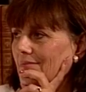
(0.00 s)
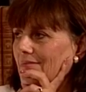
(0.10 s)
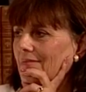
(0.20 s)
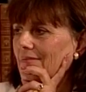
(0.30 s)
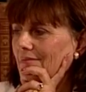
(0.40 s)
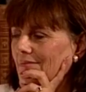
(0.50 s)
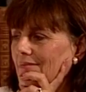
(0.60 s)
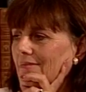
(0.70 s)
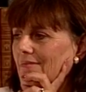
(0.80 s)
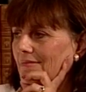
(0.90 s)
we will
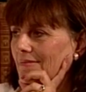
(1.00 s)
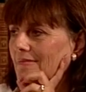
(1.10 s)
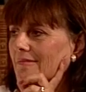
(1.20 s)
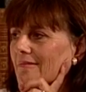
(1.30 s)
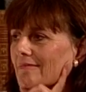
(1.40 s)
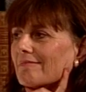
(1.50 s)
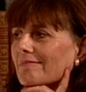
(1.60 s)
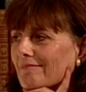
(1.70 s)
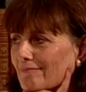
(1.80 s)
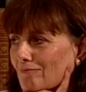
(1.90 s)
only speak Hebrew.
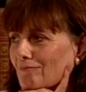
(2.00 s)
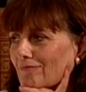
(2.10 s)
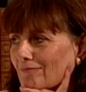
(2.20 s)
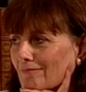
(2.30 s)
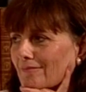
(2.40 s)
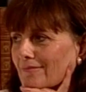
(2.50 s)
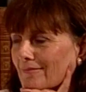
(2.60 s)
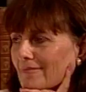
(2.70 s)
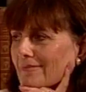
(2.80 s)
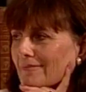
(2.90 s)

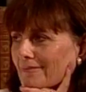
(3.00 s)
I